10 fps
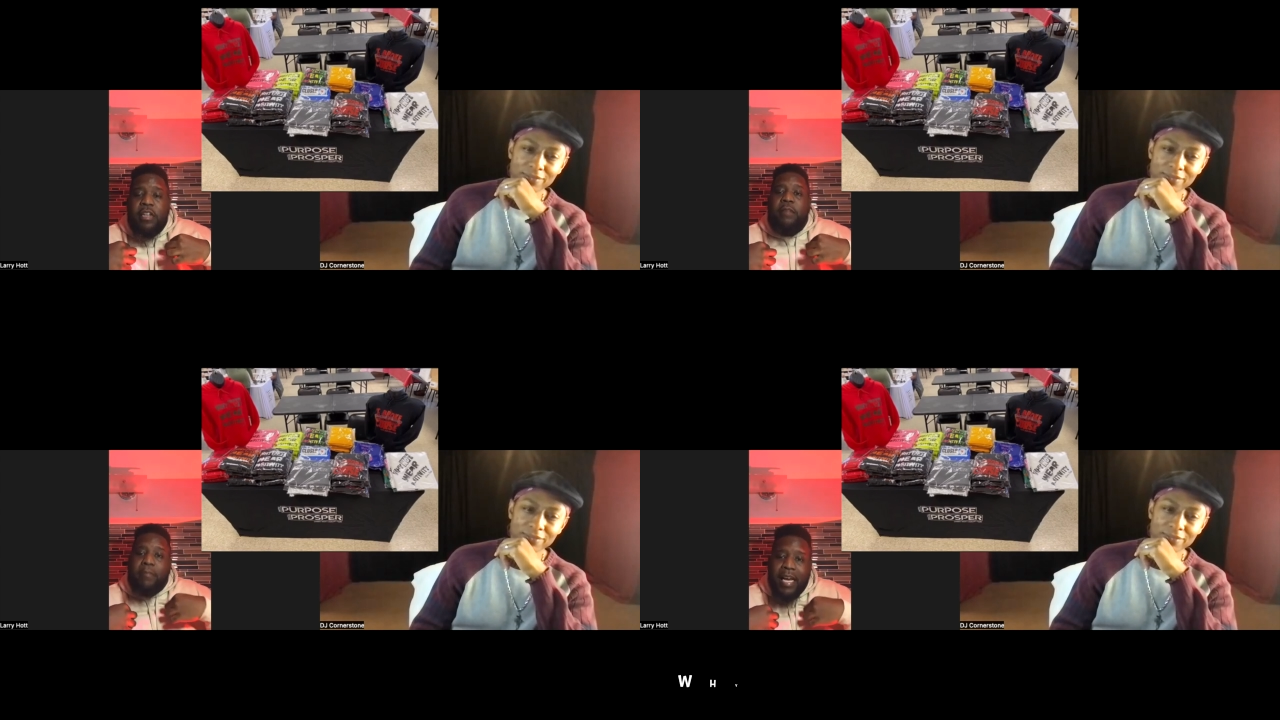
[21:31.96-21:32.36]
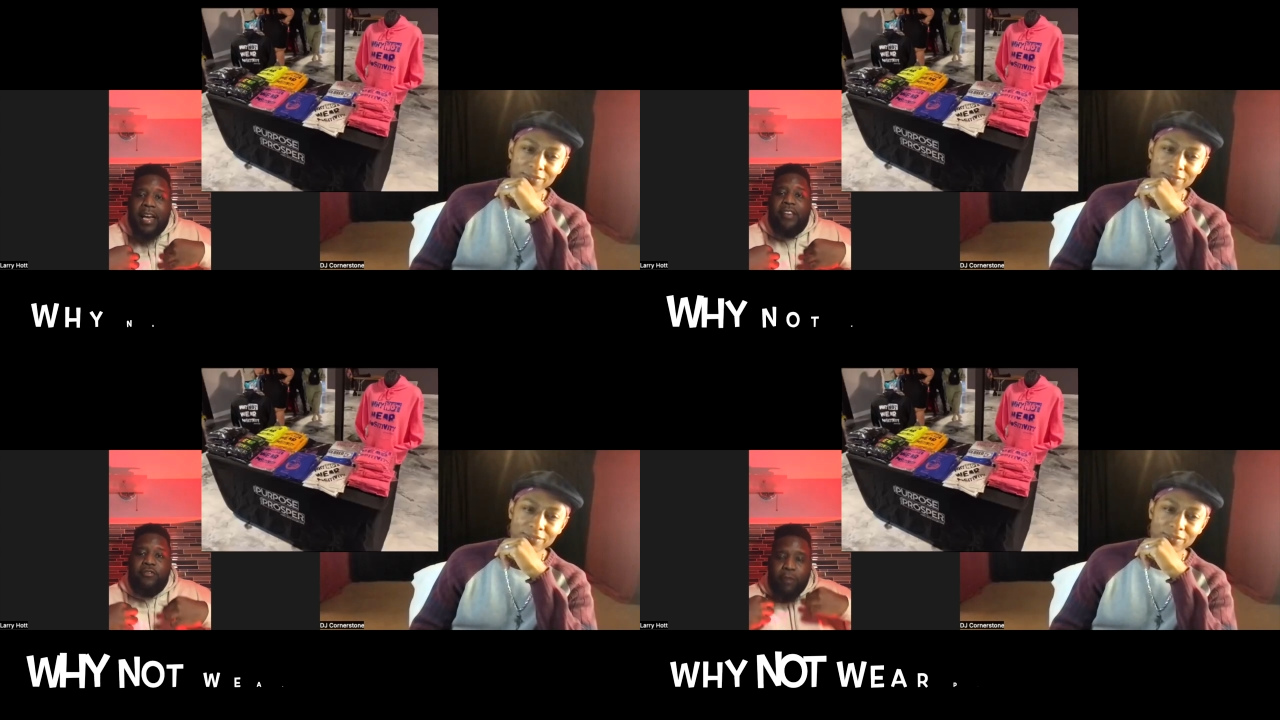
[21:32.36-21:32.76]
Speaker 1: Man,
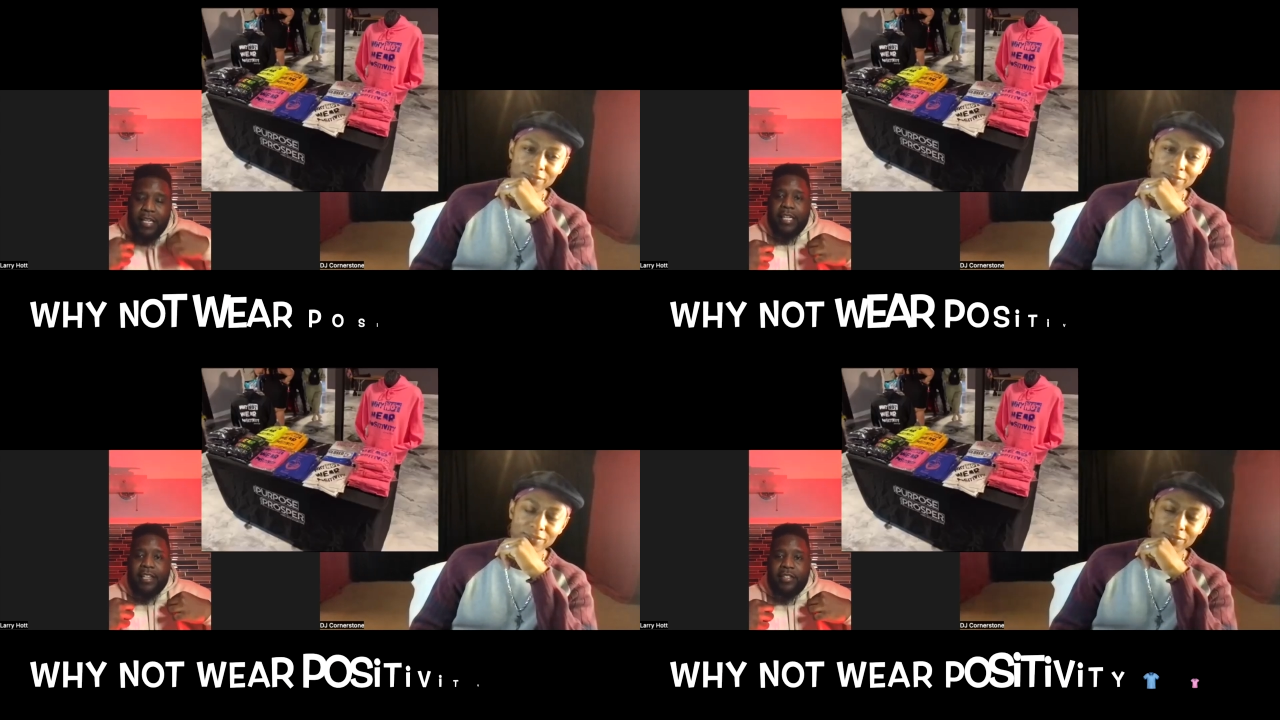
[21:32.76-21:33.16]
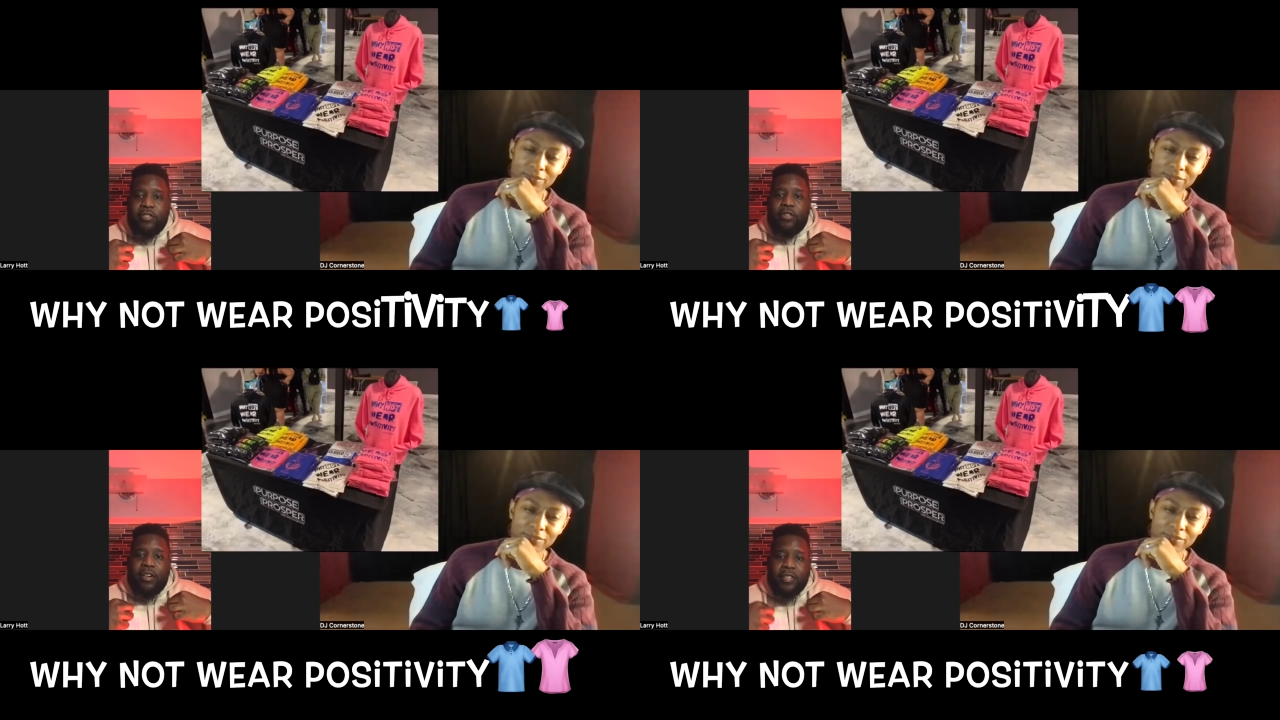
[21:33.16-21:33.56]
you wear this, you know
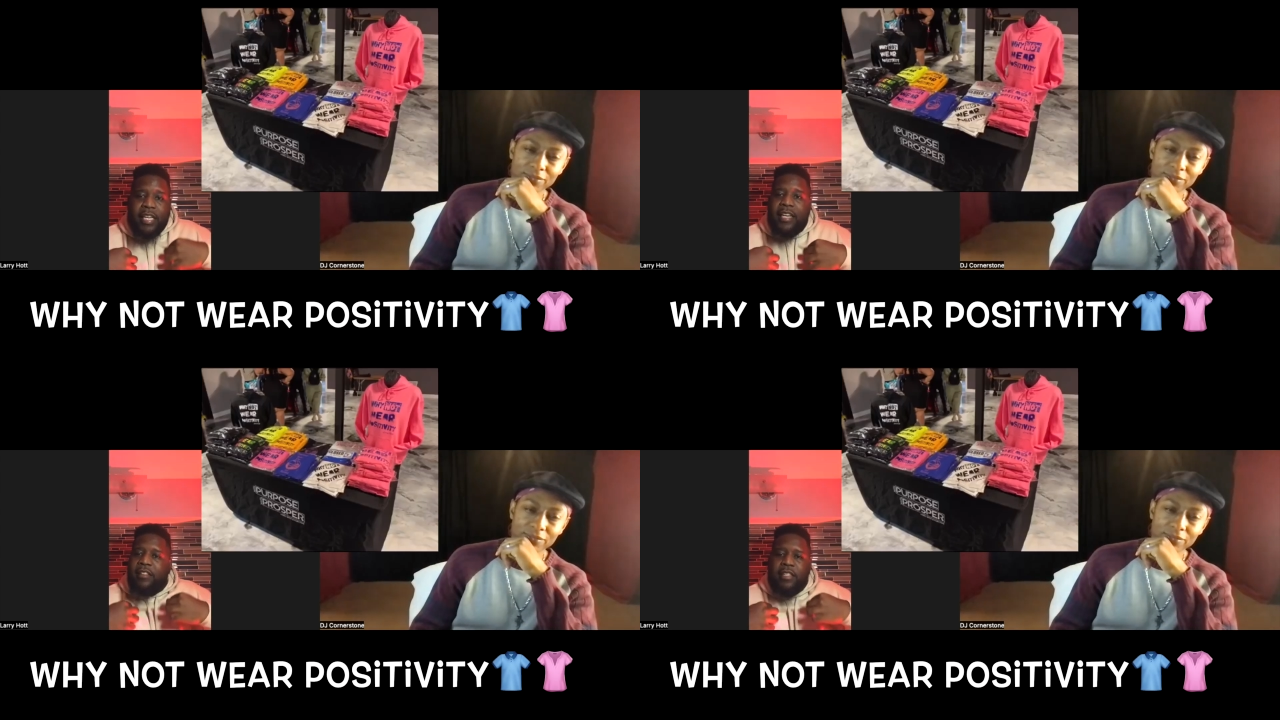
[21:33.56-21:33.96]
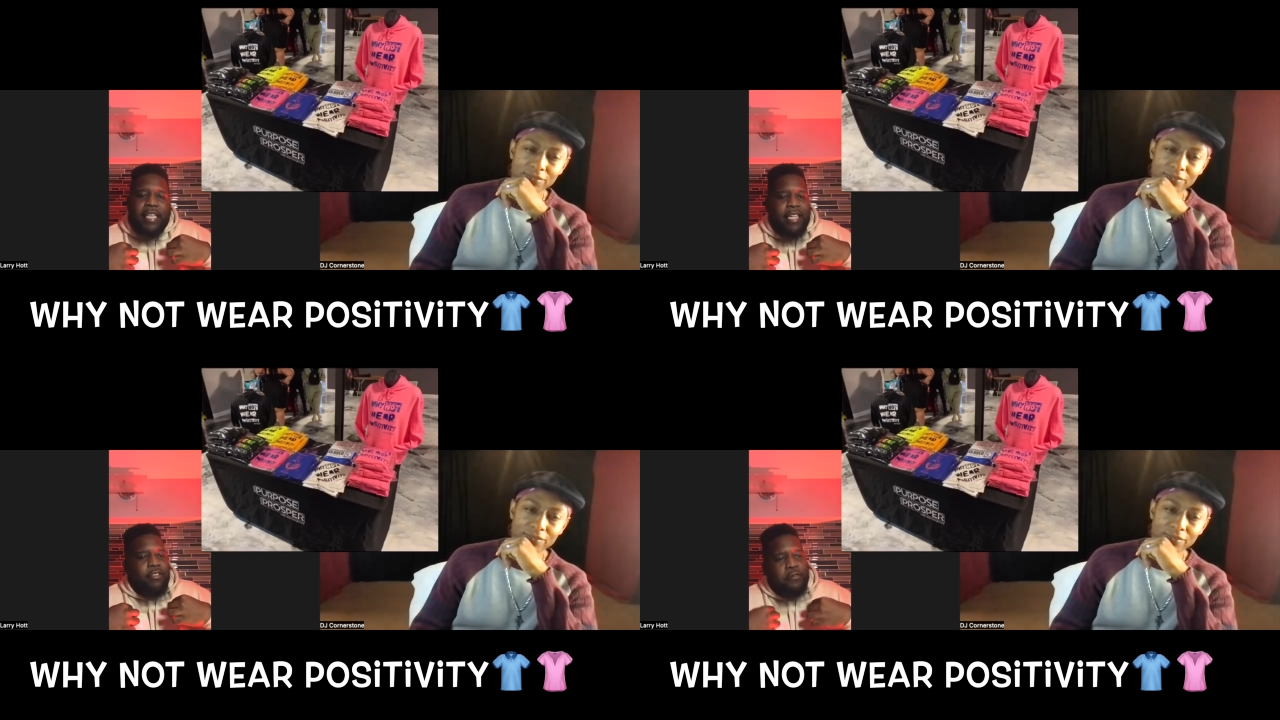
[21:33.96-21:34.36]
what I'm saying? Look at
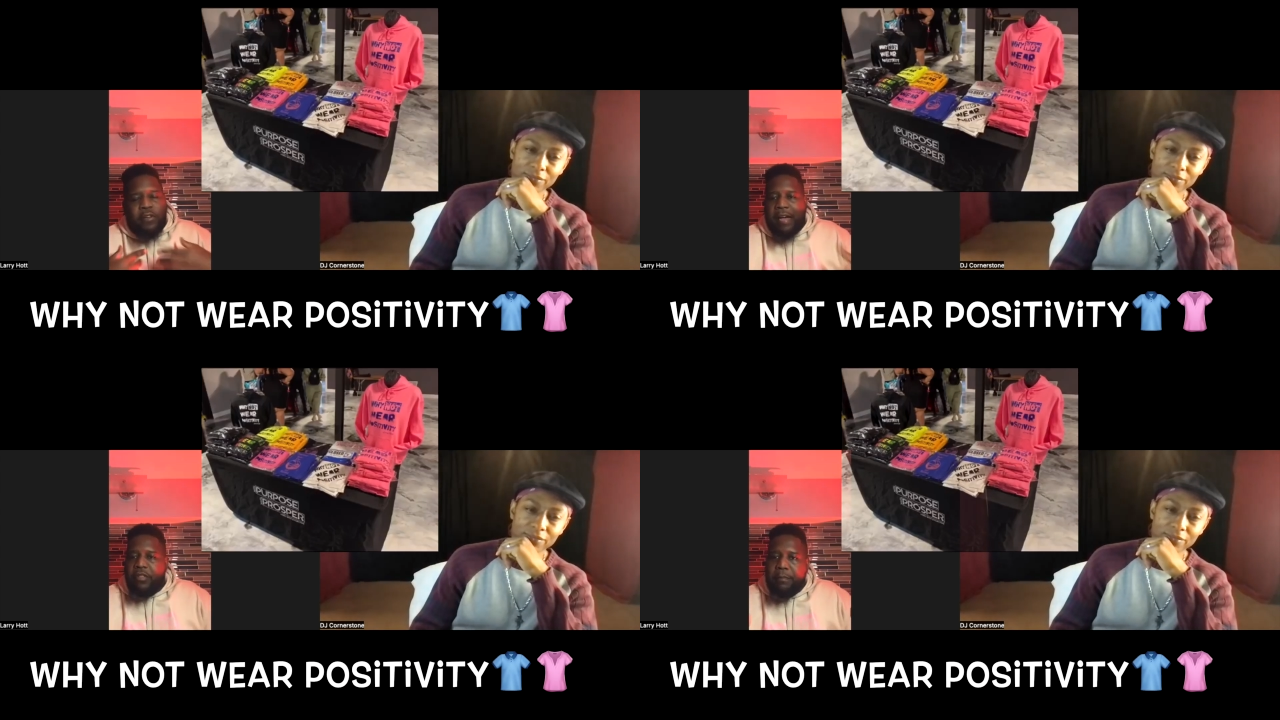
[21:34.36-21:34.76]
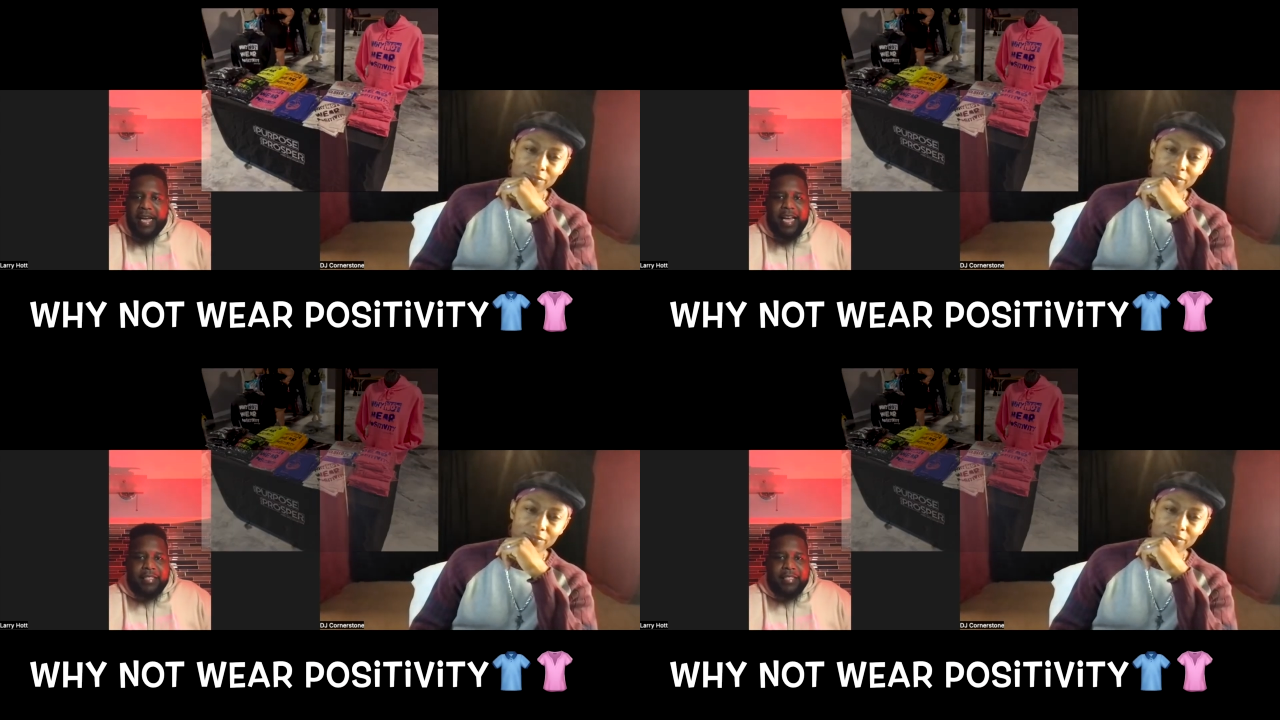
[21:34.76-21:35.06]
it, if you having a bad